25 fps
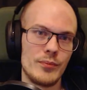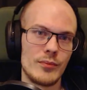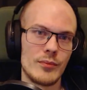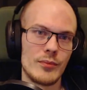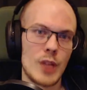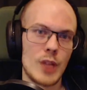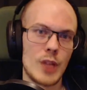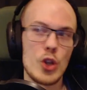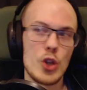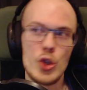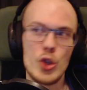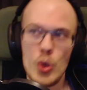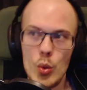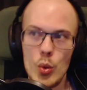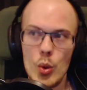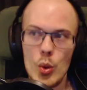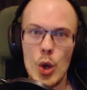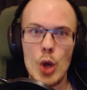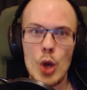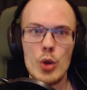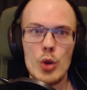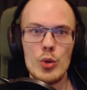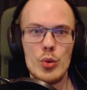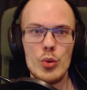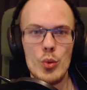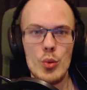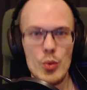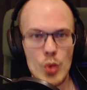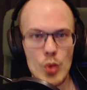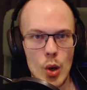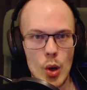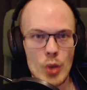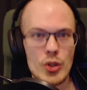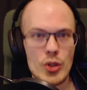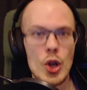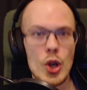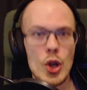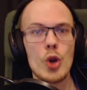You do
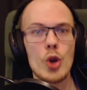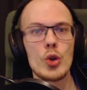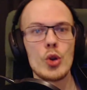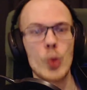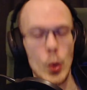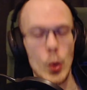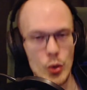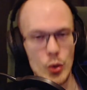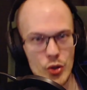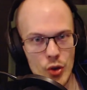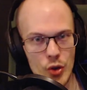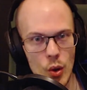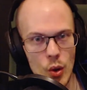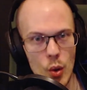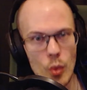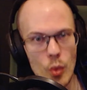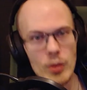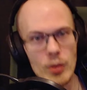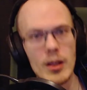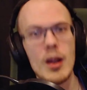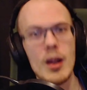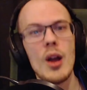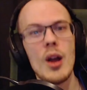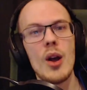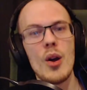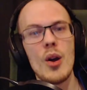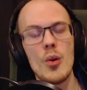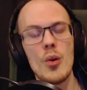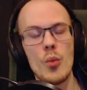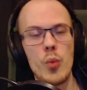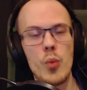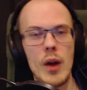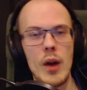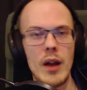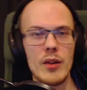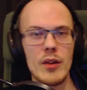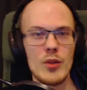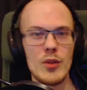not control
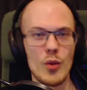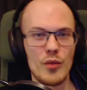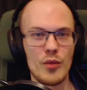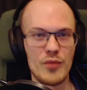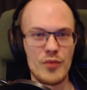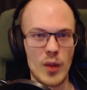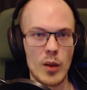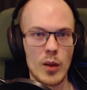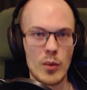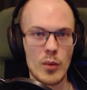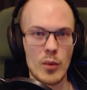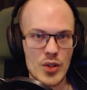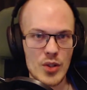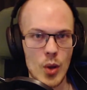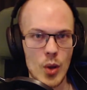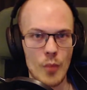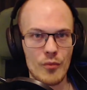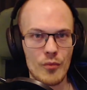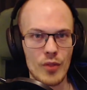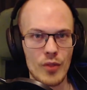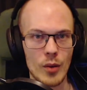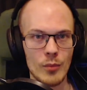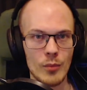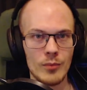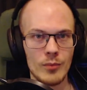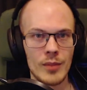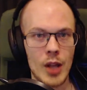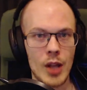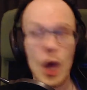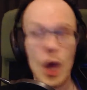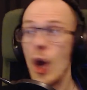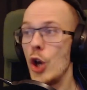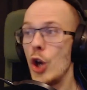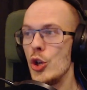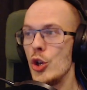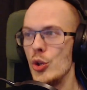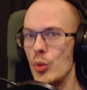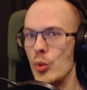where your followers come from.
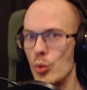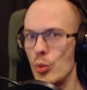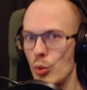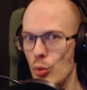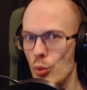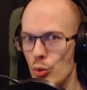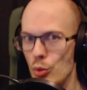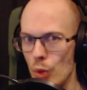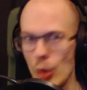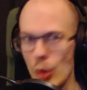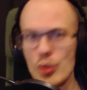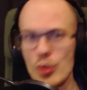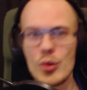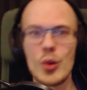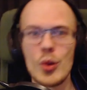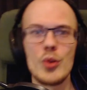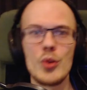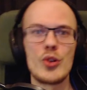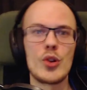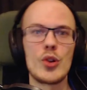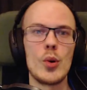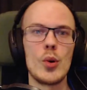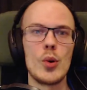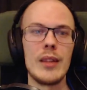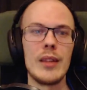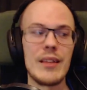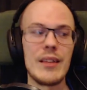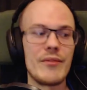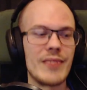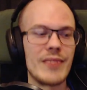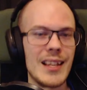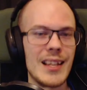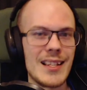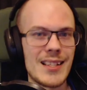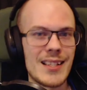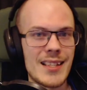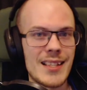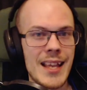You do not control if they
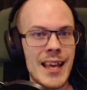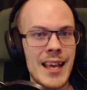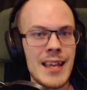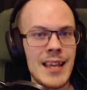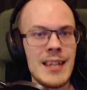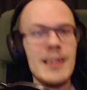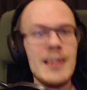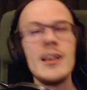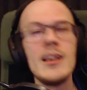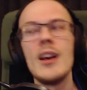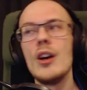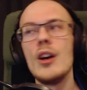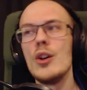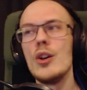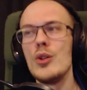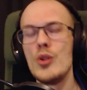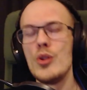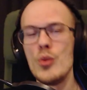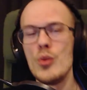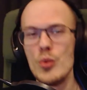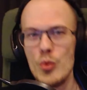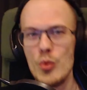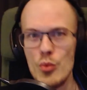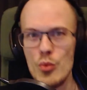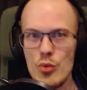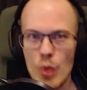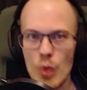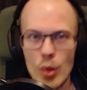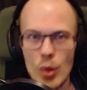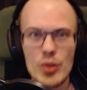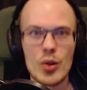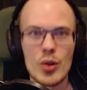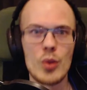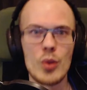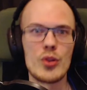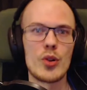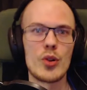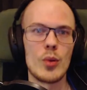stay. You do not
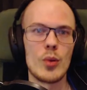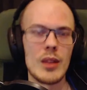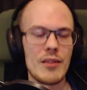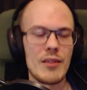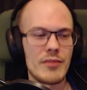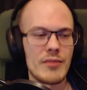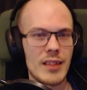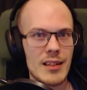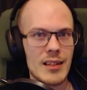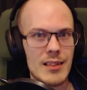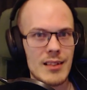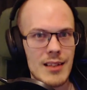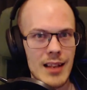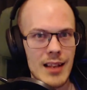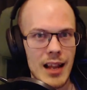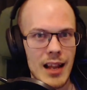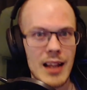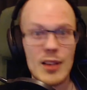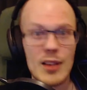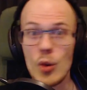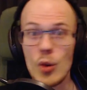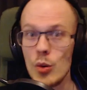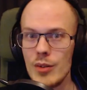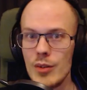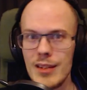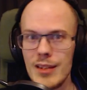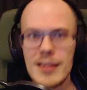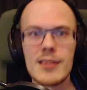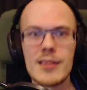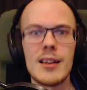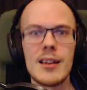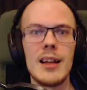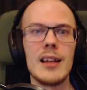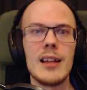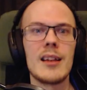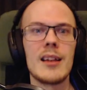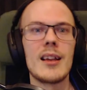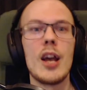control if they like or
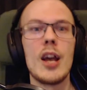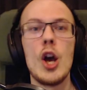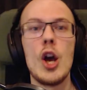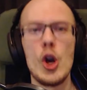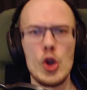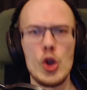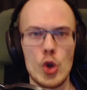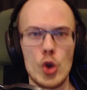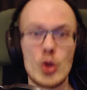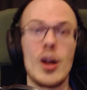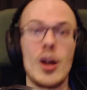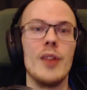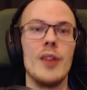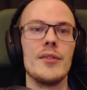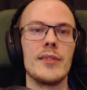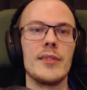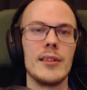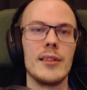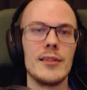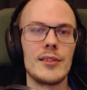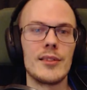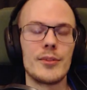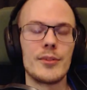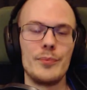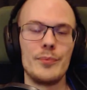dislike your content.